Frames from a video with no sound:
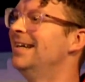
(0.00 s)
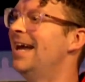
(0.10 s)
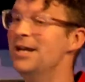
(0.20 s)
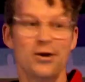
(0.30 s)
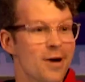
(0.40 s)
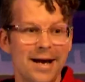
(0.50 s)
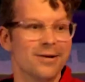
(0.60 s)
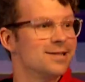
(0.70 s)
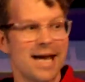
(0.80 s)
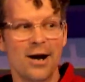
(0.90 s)
And you ain't
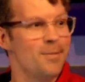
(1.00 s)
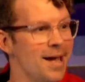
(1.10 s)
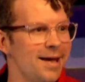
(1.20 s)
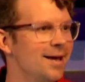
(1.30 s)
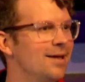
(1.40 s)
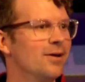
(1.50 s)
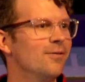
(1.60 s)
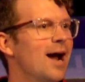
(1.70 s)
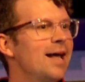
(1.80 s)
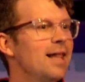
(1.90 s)
gonna tell me either,
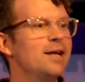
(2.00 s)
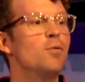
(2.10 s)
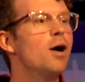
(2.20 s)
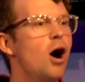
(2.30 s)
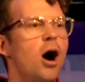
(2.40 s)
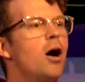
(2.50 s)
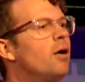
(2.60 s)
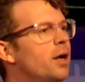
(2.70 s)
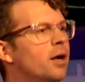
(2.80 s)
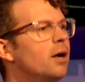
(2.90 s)
right? Like, we're all
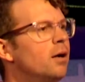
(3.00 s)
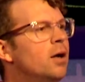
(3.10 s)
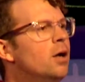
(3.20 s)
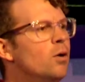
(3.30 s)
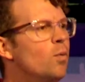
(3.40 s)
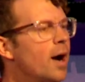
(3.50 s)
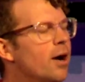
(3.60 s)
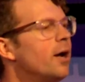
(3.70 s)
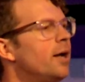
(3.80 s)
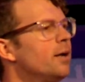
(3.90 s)
here
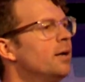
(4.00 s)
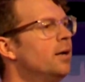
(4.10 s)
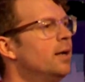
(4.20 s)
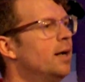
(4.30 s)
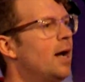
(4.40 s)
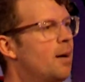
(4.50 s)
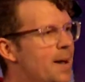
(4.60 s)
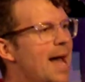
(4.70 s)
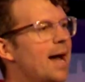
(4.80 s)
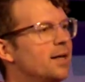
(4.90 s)
wearing a
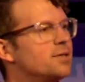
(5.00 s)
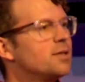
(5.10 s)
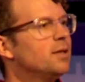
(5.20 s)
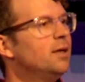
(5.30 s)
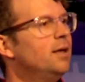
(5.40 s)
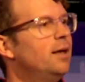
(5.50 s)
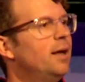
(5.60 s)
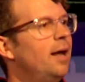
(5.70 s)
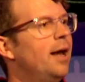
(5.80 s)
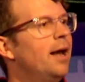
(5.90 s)
mask.
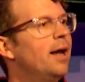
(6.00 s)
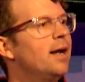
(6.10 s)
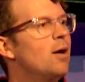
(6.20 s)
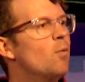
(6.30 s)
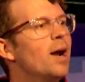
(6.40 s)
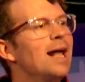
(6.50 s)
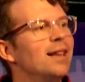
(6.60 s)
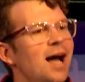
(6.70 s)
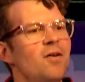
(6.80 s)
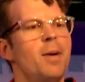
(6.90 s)
And what I
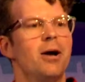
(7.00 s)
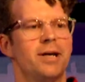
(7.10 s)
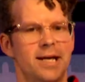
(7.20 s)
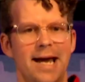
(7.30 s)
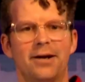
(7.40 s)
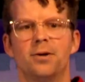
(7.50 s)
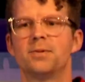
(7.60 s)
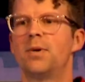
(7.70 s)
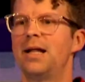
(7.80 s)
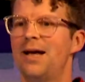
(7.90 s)
love about Connect Groups,
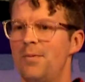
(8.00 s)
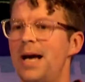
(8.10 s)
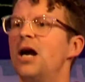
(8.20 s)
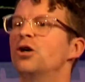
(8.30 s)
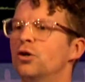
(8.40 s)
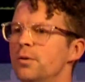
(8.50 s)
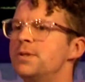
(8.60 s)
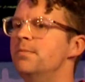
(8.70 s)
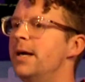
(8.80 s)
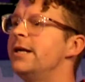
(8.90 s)
what I love about our
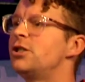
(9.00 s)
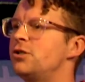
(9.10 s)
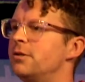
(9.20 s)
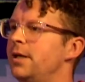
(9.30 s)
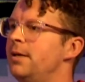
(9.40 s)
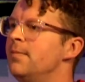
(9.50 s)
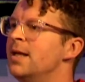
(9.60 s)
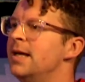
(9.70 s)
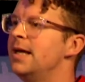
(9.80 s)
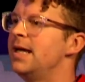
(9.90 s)
group's ministry,
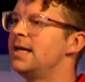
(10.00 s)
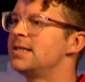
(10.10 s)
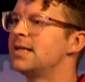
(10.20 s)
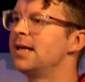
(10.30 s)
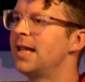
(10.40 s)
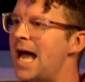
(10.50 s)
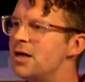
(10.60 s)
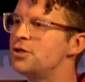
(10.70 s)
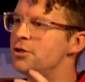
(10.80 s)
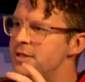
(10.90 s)
is it
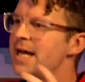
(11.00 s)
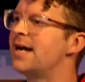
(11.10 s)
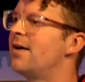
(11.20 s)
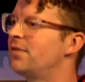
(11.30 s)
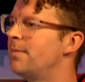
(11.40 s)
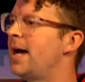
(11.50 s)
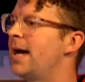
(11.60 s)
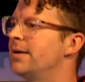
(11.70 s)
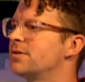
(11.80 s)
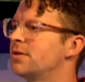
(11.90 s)
allows you to take off the
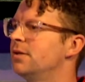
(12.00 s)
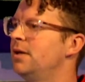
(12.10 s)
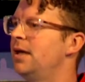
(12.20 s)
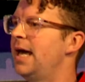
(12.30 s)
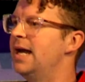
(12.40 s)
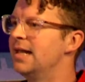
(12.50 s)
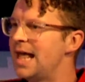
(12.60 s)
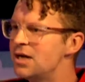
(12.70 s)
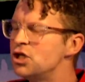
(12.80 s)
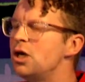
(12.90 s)
mask and it
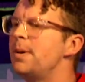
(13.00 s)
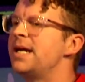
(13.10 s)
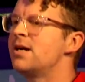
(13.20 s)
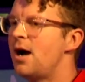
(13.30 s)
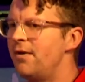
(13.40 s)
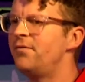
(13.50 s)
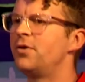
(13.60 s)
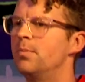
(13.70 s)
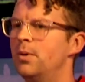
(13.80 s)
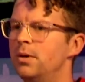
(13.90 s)
allows you to be
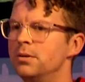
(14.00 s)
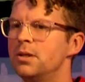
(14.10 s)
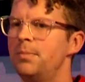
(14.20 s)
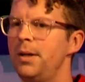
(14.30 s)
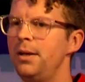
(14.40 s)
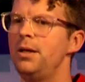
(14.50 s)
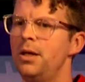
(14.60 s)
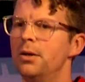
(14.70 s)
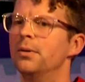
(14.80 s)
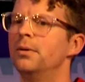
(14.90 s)
comfortable to be you